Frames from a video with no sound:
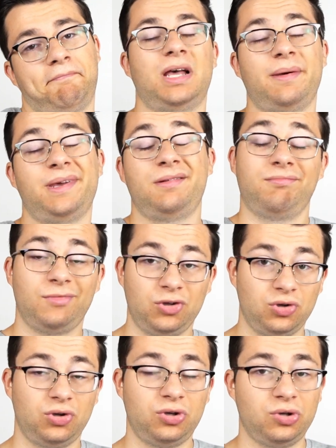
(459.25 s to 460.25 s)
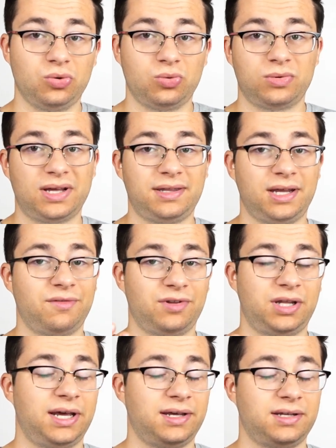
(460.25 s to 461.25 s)
I mean, you do you. At the end of
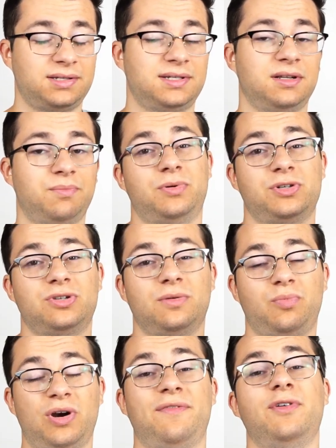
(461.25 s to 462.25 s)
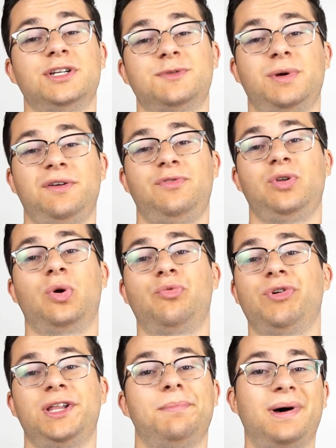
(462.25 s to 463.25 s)
the day, it's still personal preference, but if you
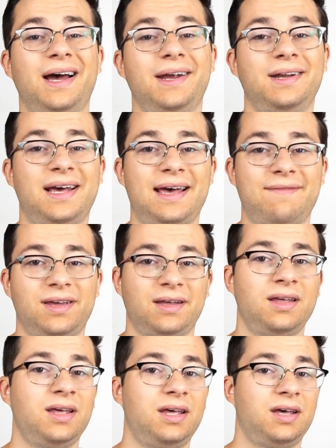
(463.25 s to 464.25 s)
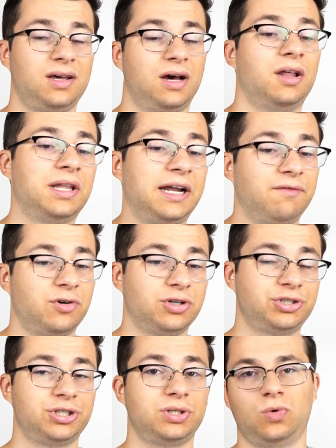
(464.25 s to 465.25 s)
don't really mind having online
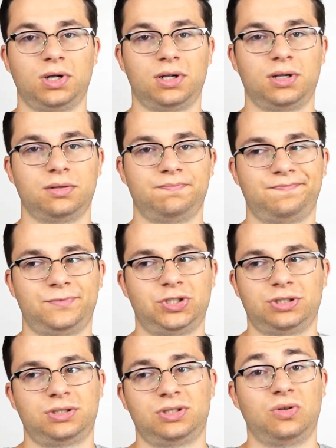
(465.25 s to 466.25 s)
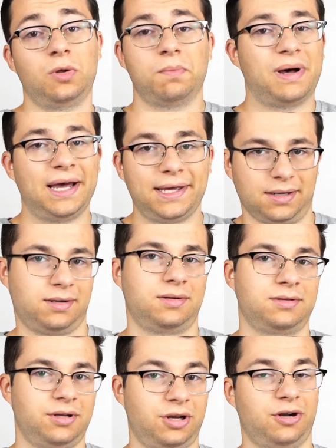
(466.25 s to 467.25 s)
version, well, just don't buy it.
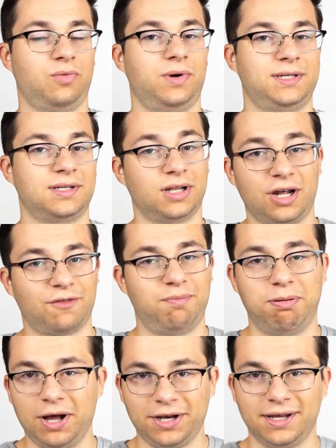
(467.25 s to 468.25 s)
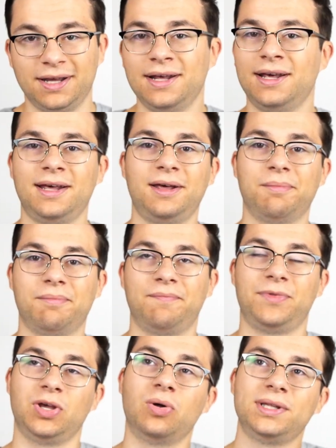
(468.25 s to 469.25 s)
You're gonna waste a lot of money.
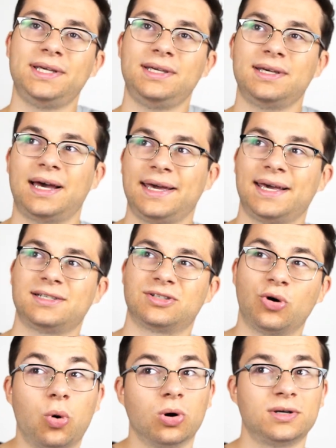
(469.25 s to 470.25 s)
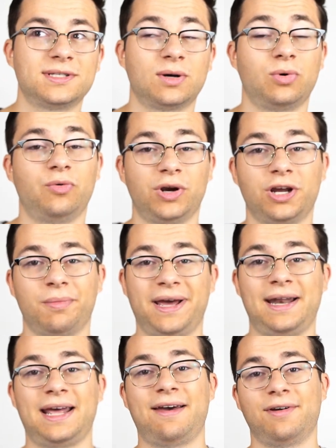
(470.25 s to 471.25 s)
The only, I guess, course that would
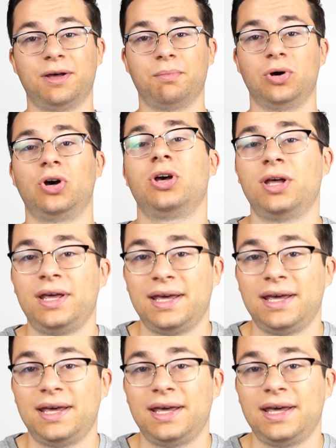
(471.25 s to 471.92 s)
recommend having a book